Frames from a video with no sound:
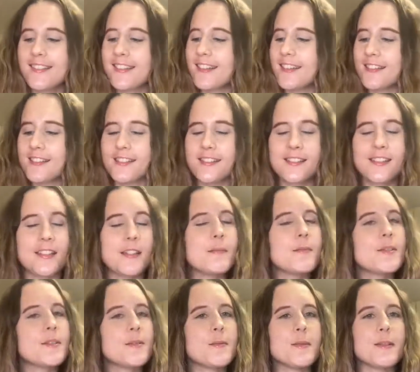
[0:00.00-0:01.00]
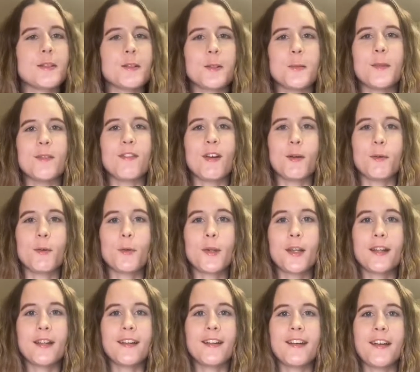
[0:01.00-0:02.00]
It seems to be coming around
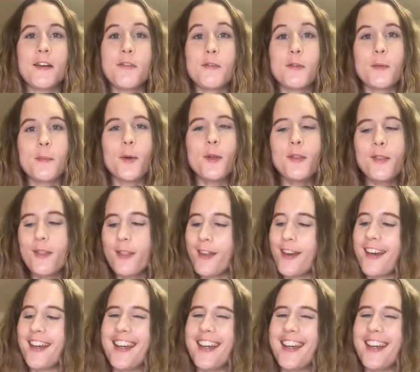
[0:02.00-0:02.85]
quicker every month,